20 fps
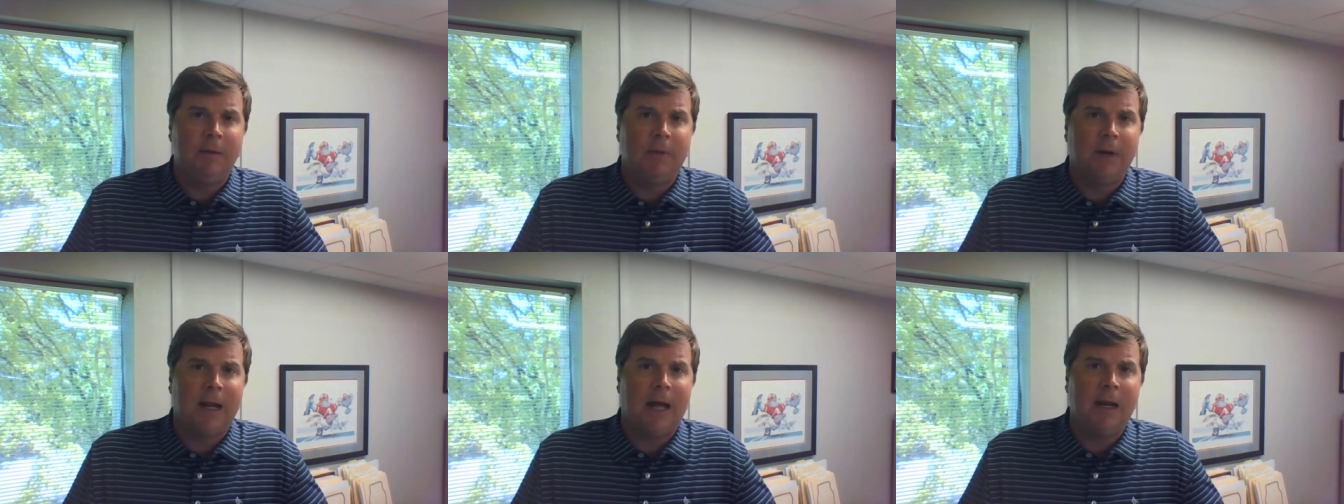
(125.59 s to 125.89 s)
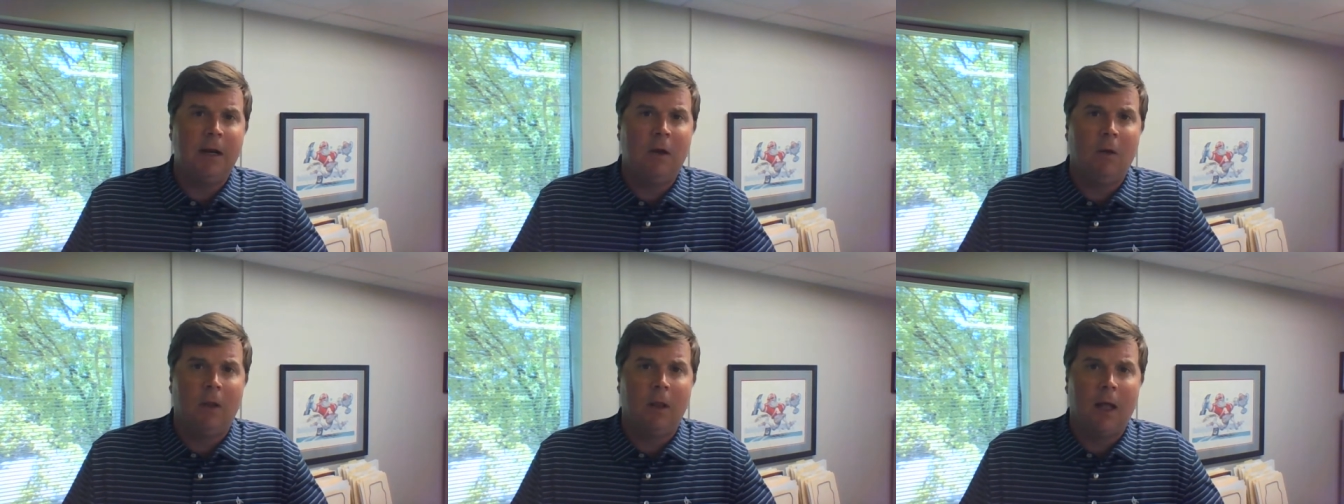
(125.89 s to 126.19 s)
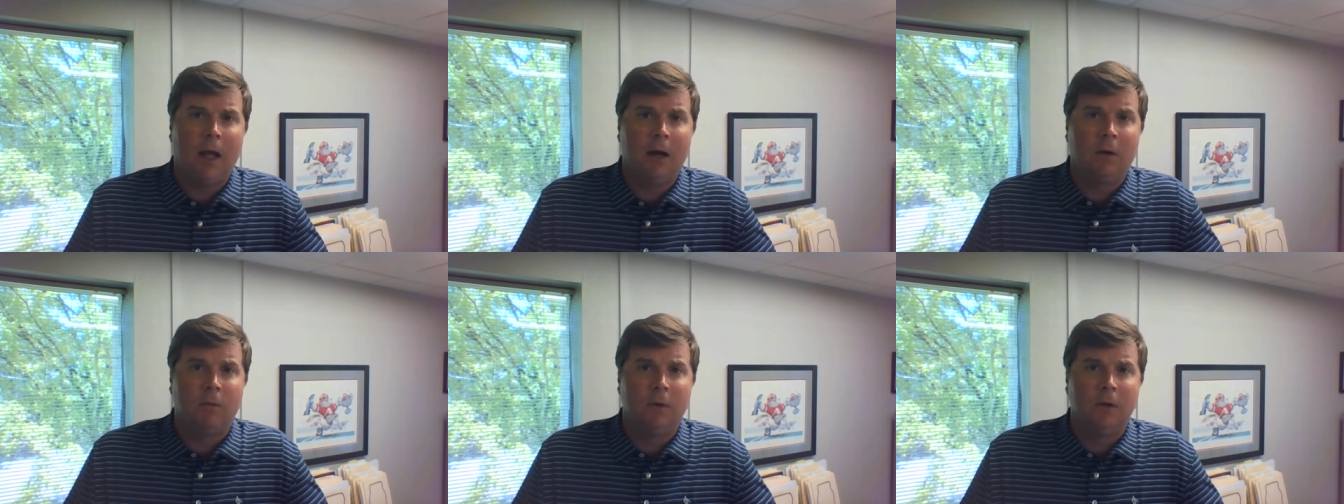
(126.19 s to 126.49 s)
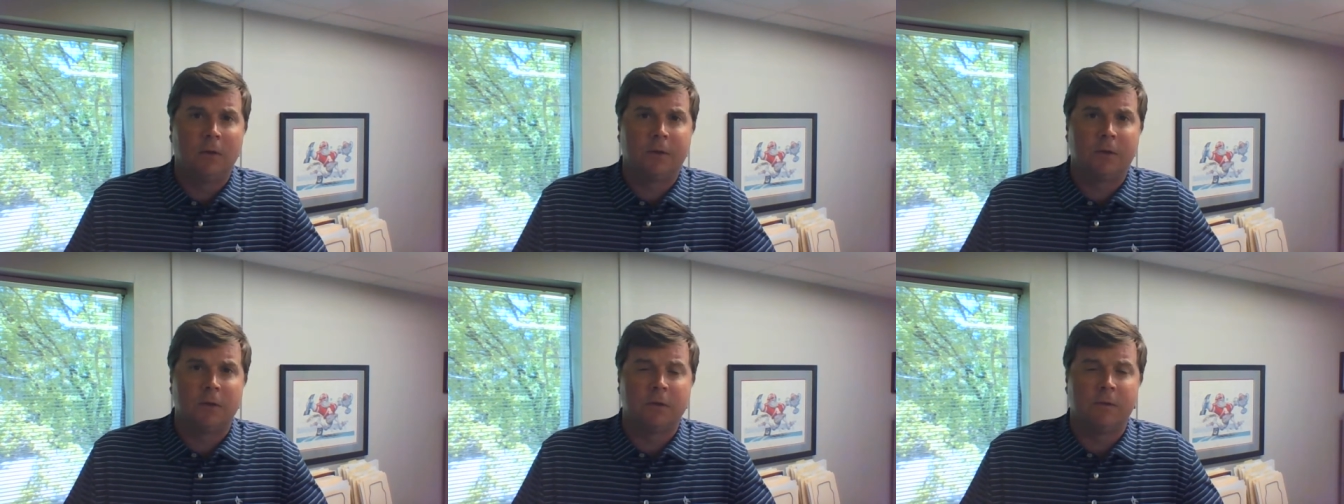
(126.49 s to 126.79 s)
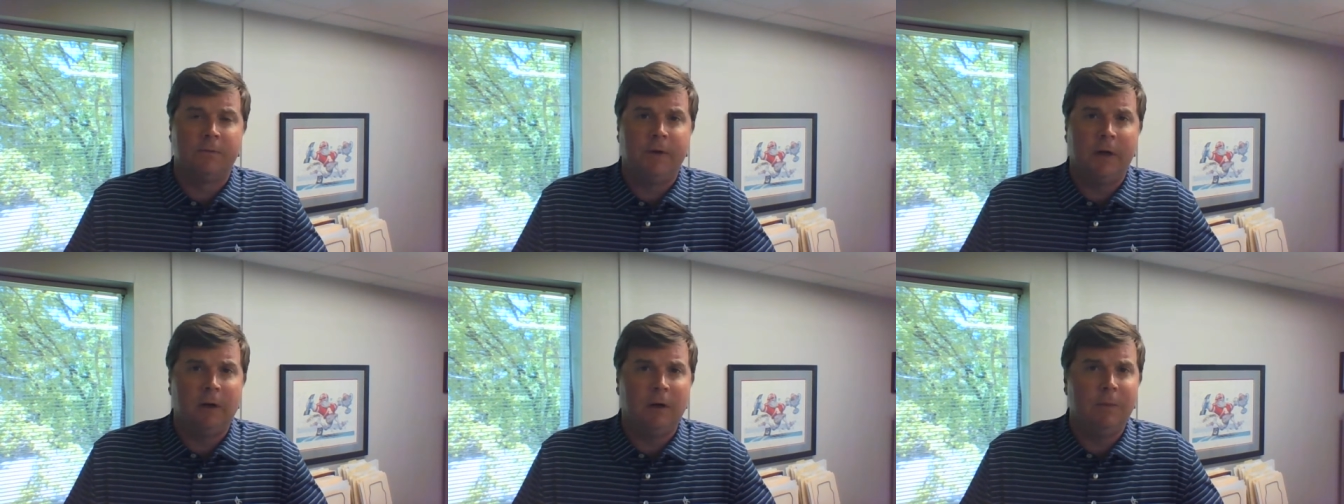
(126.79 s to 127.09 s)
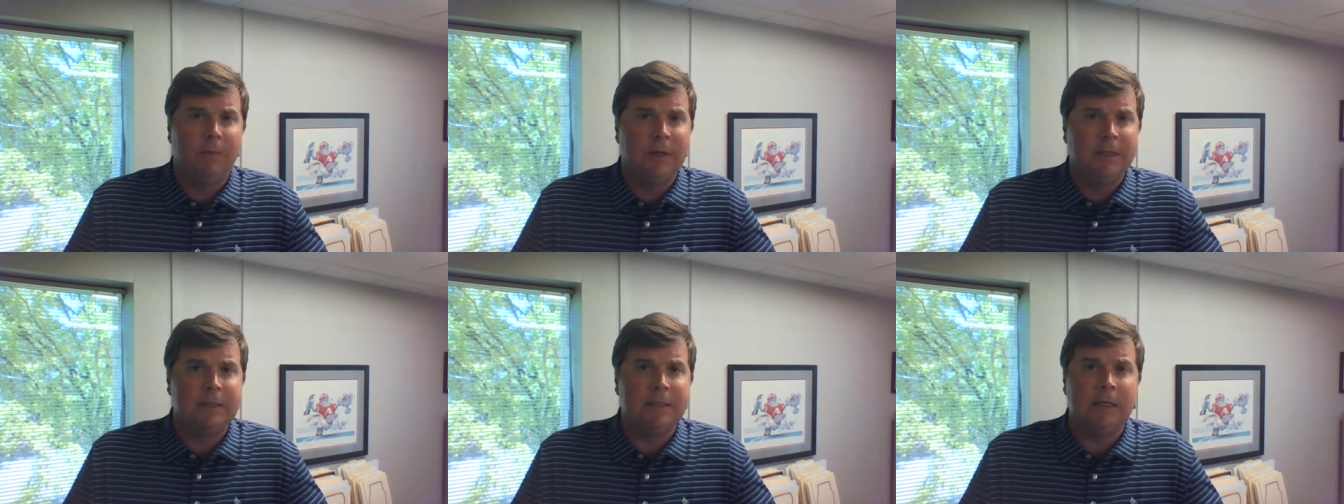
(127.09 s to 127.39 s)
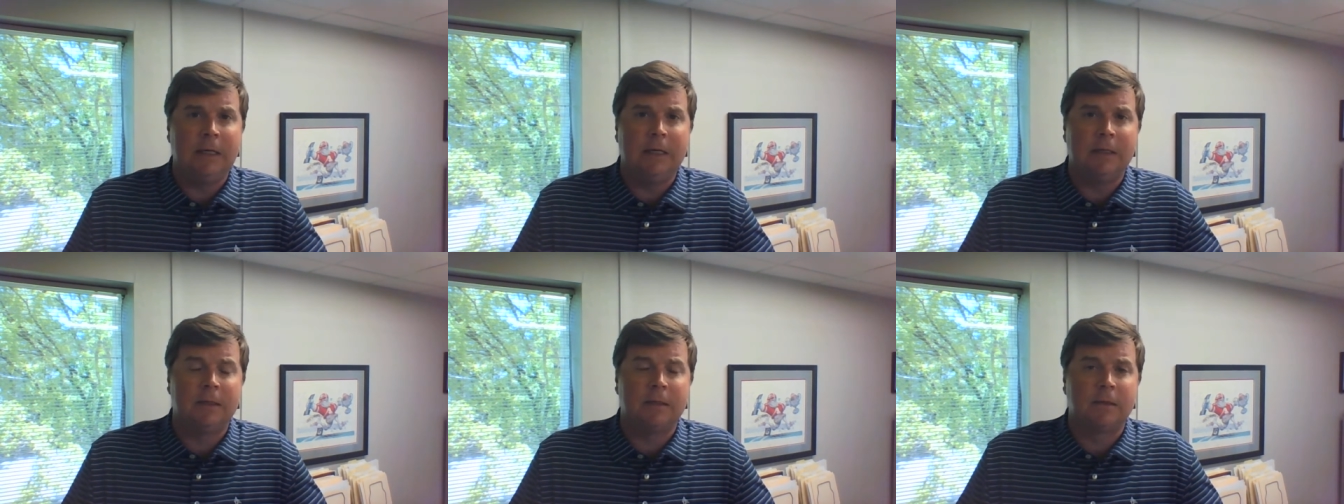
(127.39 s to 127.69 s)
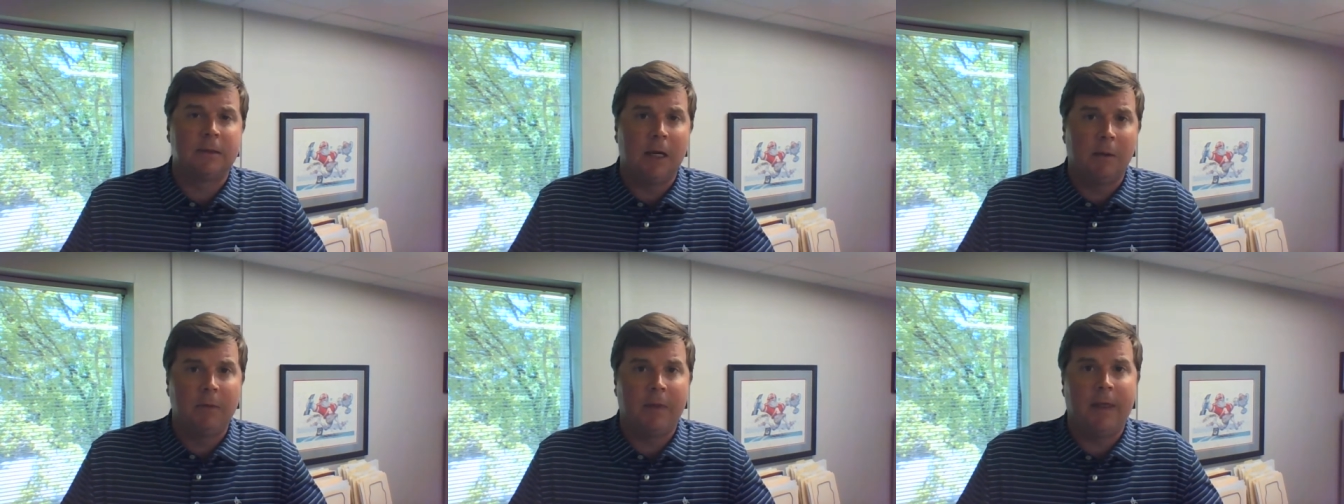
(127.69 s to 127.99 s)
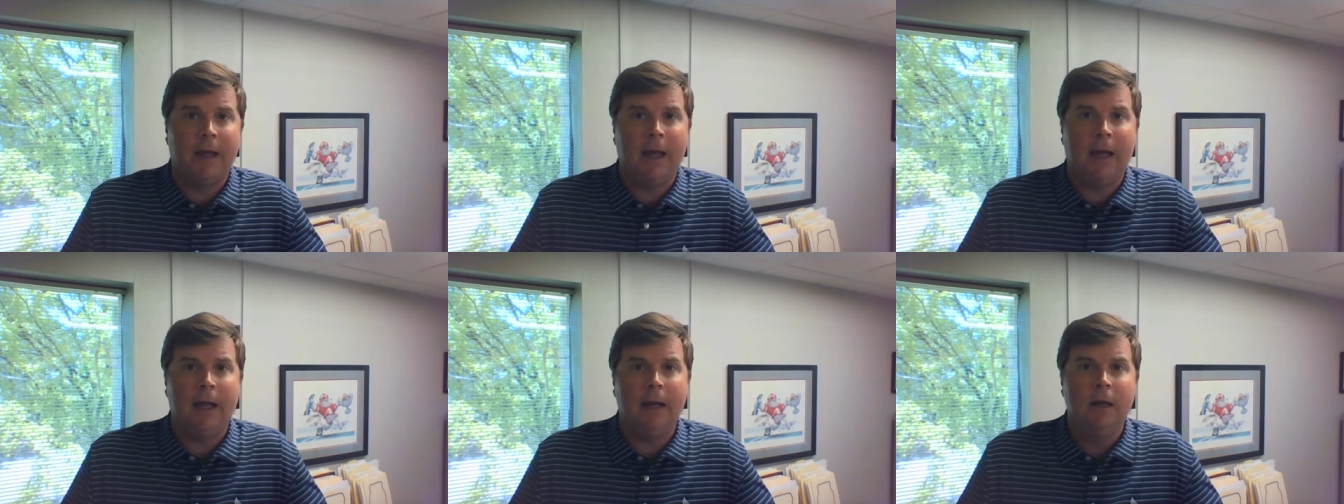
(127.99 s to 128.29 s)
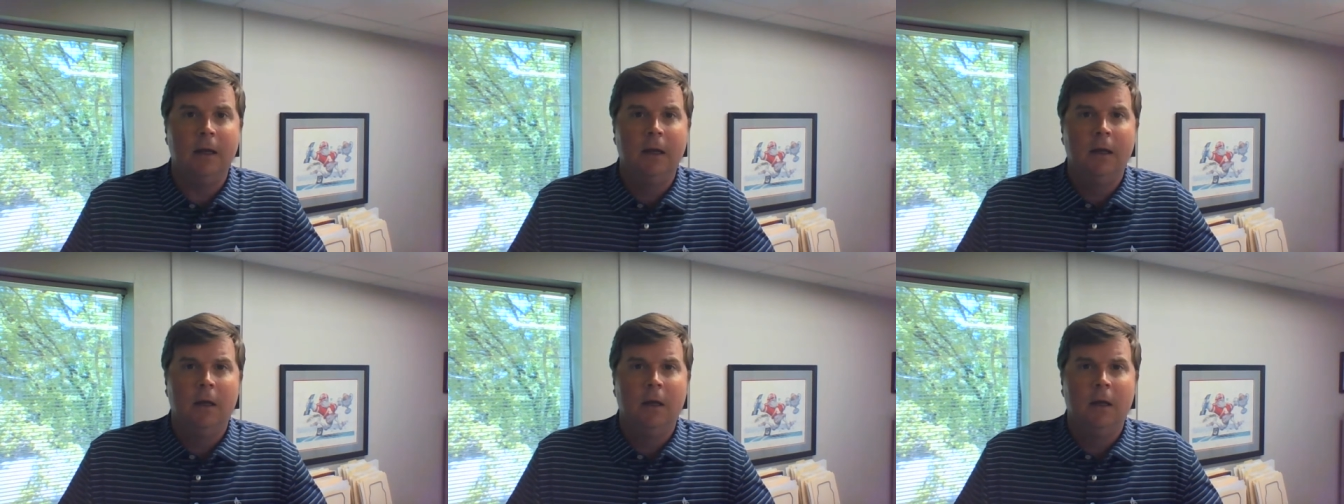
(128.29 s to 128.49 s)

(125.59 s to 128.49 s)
but I know a lot of realtors are very busy, and some of that,